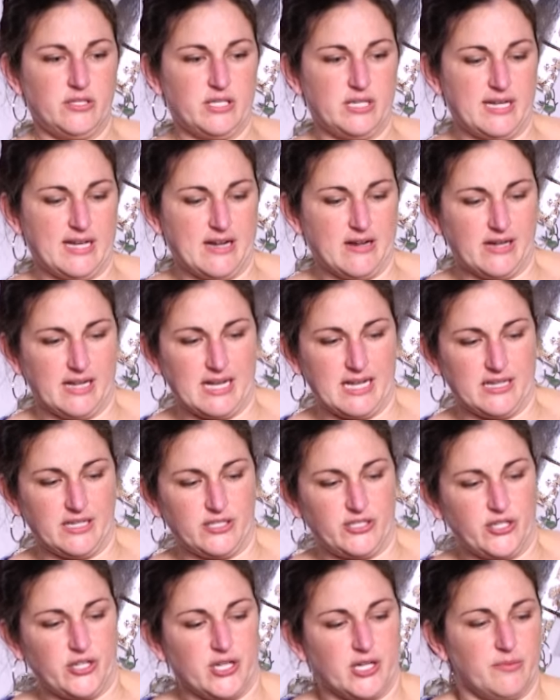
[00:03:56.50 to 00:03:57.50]
Now I've got
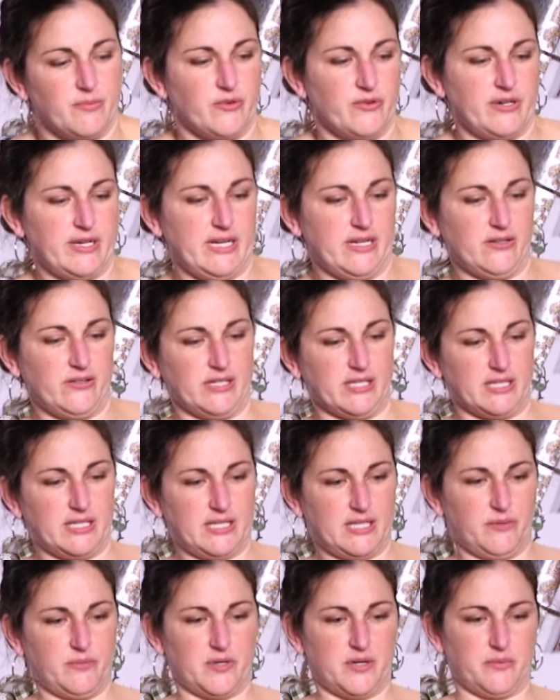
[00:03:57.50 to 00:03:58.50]
to turn them around and
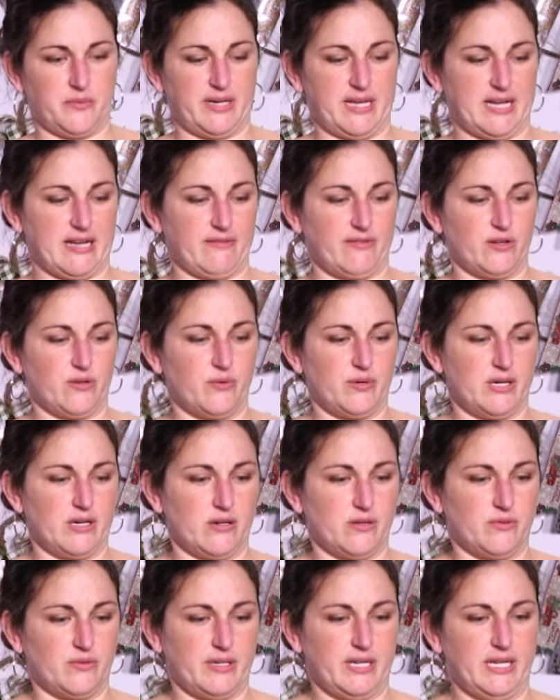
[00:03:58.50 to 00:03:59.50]
see what we have going
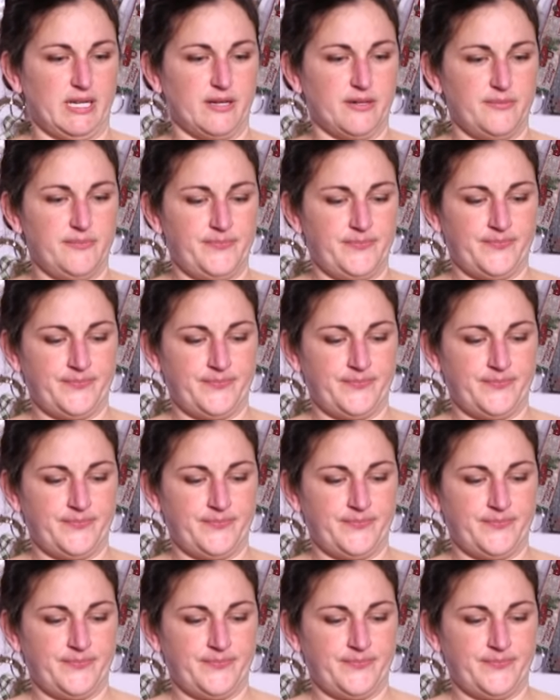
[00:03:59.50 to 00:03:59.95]
on here.